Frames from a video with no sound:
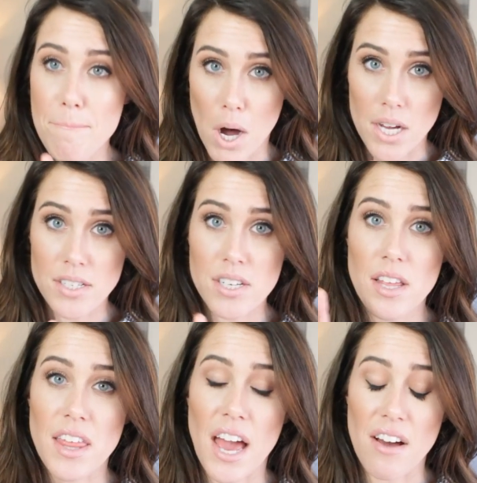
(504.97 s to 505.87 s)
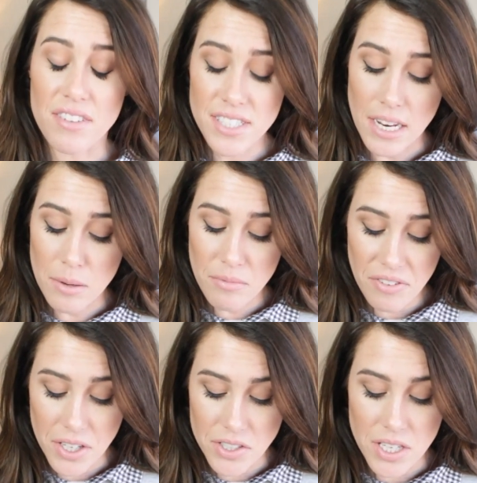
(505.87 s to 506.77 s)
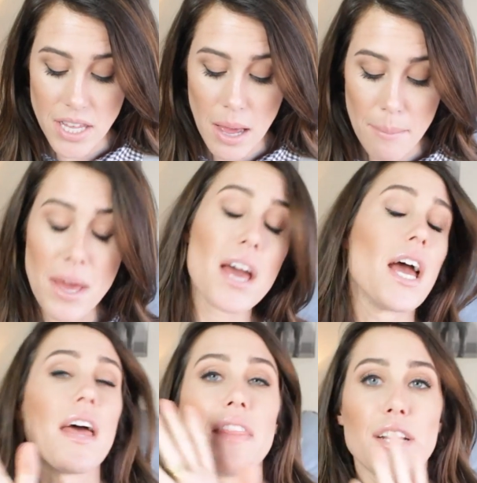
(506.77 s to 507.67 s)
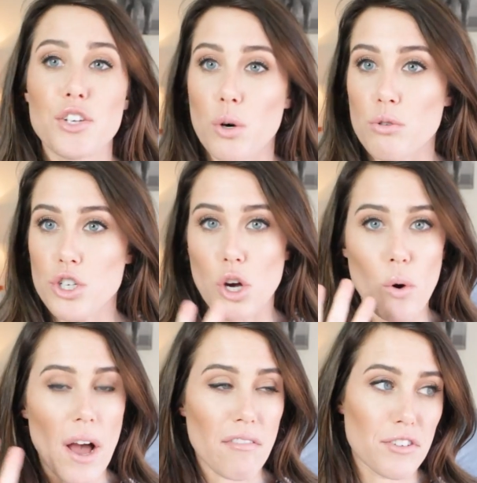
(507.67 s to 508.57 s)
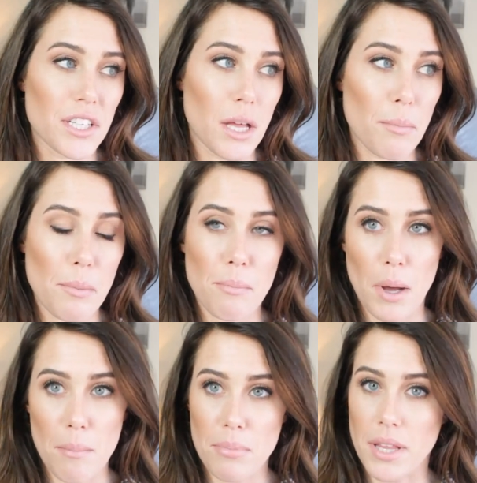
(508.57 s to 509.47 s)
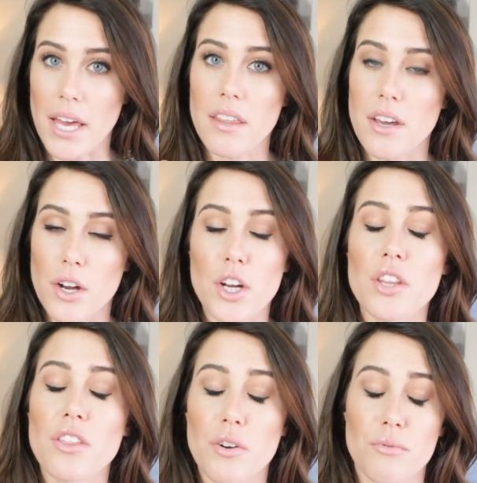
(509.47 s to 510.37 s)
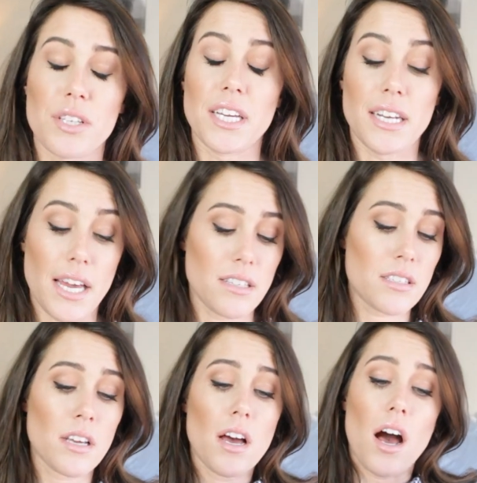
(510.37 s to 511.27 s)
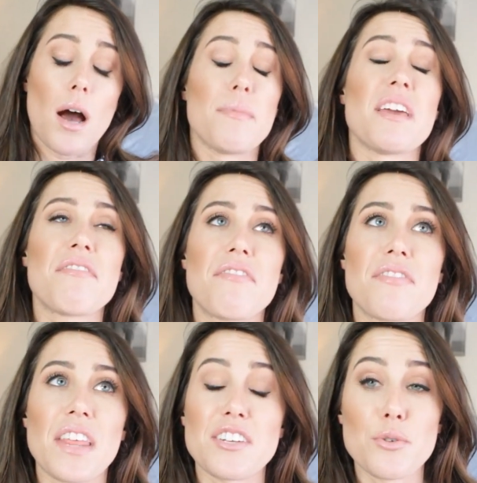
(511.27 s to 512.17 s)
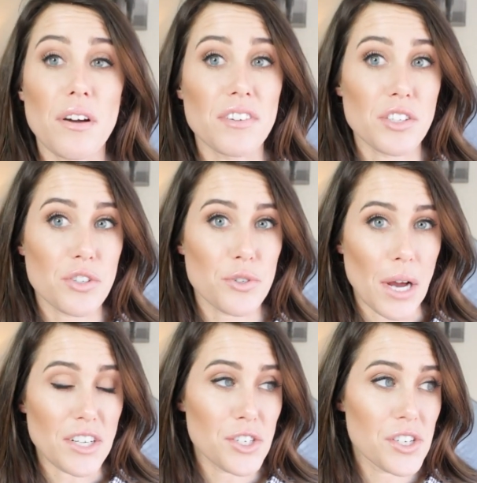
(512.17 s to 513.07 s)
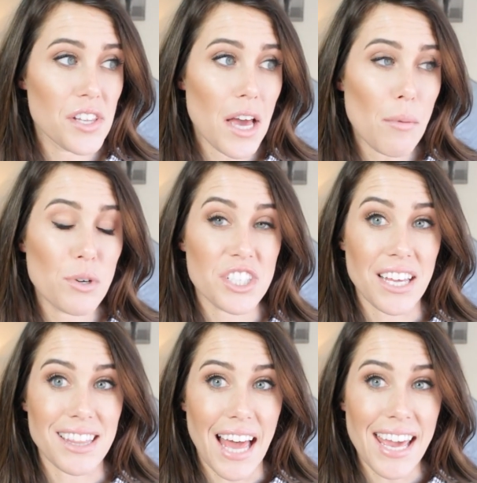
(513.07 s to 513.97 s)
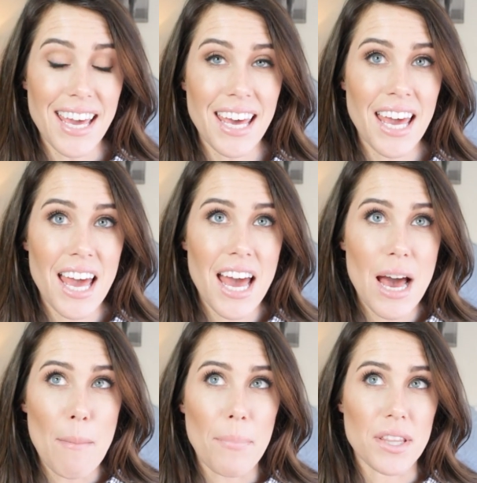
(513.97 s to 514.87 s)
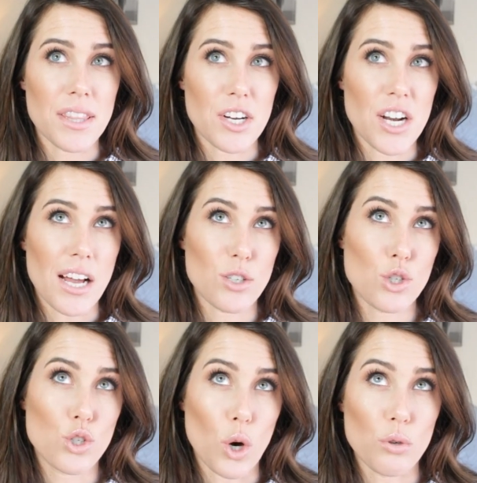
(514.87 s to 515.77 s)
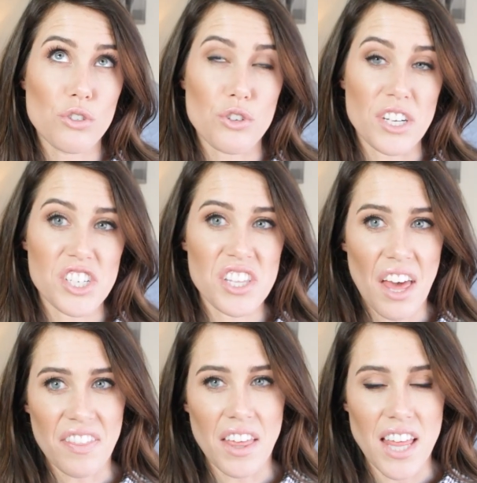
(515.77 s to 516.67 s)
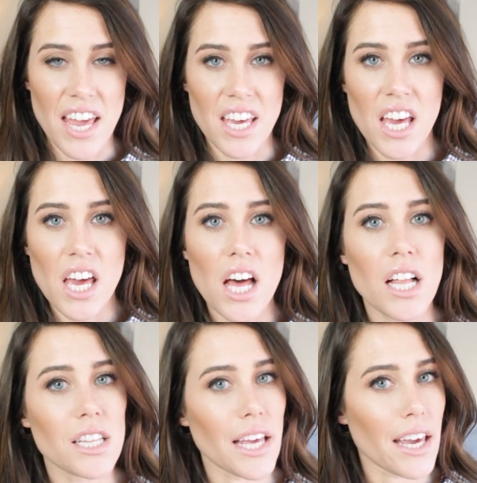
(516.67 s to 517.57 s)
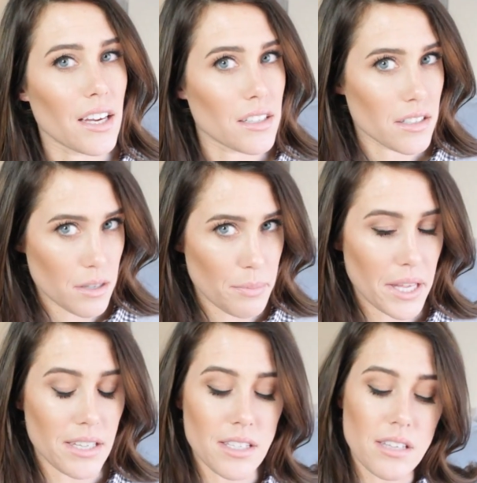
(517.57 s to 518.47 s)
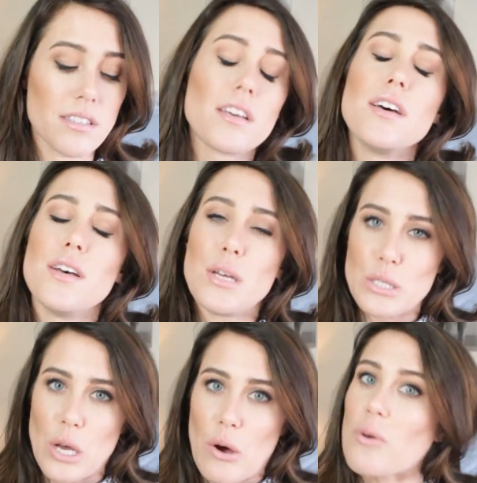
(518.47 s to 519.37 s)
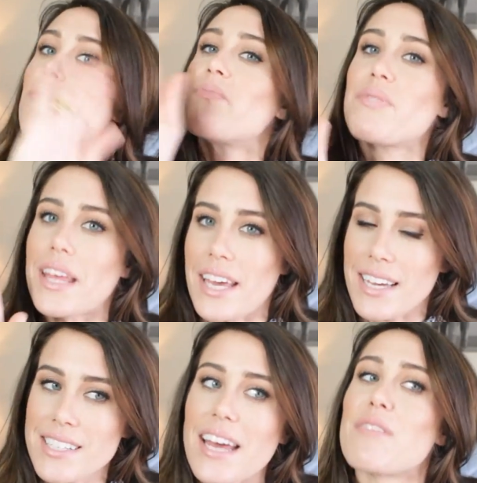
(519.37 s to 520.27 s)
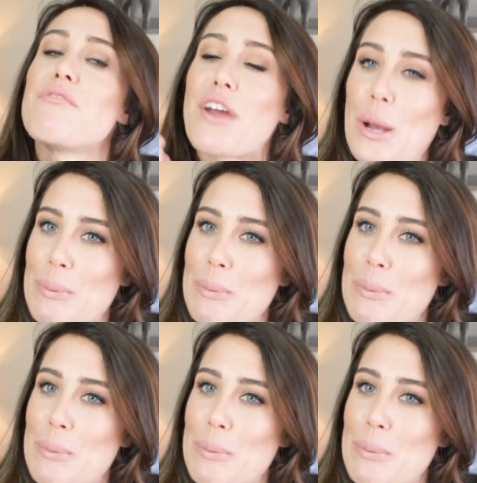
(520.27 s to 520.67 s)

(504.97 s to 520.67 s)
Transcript: but they have a denim feel to them and they don't show every lump and bump. Like they're they're really nice. Um, they, they do have a stretch to them, which I like, but they're not so stretchy that they like cling to places. So like I said, I'm very